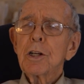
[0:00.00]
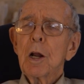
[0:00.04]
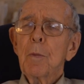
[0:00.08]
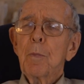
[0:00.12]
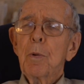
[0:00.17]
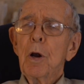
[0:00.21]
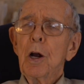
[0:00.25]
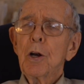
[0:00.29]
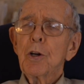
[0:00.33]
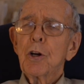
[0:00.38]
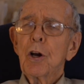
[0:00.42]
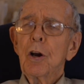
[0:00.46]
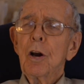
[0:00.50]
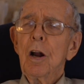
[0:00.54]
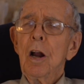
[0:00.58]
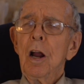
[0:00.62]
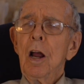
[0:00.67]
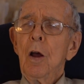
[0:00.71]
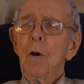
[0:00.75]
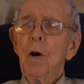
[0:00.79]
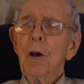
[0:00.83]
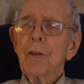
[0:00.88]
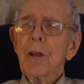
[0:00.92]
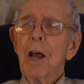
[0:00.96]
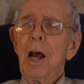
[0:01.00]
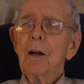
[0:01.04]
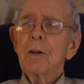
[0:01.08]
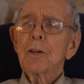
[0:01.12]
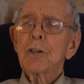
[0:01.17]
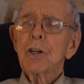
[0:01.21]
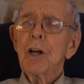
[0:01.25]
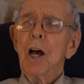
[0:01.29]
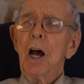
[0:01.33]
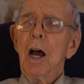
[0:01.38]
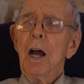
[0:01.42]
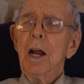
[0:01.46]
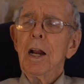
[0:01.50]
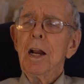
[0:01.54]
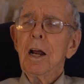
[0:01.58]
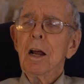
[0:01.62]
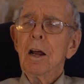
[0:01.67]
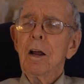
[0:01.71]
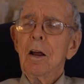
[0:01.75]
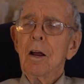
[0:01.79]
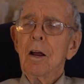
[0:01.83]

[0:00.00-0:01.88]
the pressure with the outside.